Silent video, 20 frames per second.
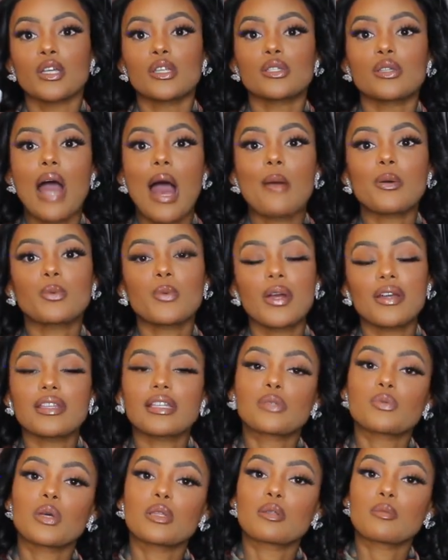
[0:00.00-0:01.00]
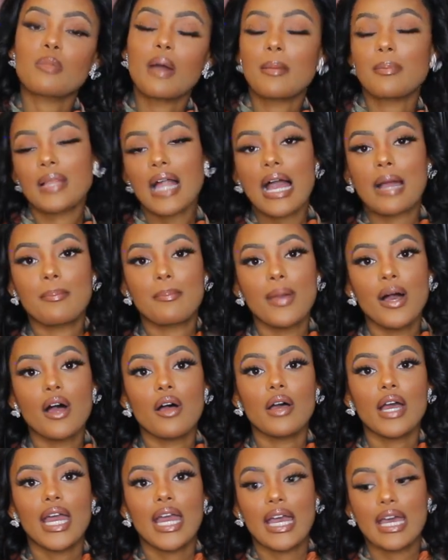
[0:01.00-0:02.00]
so I would wear this with my black
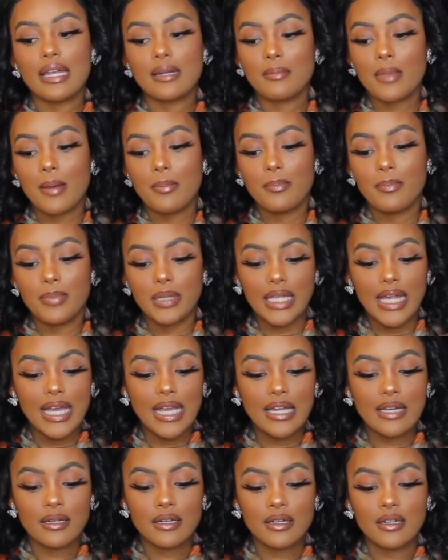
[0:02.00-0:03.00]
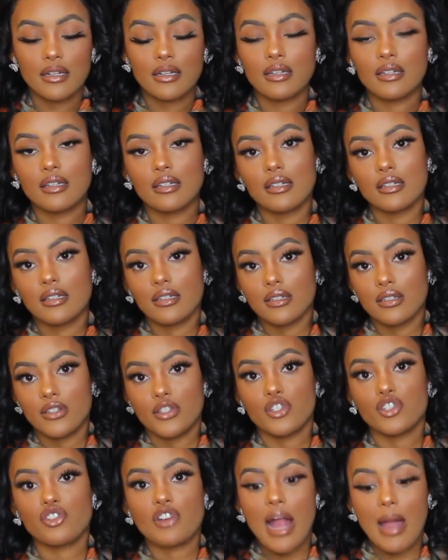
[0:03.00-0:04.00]
belt and my plain
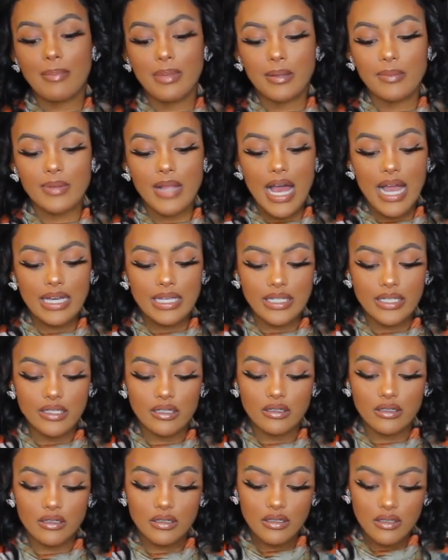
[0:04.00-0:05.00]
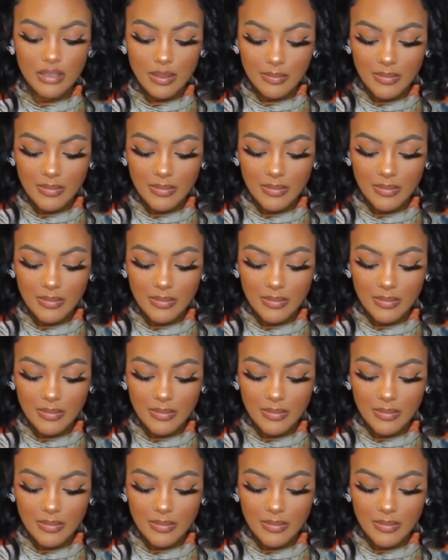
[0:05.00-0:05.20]
strappy black heel.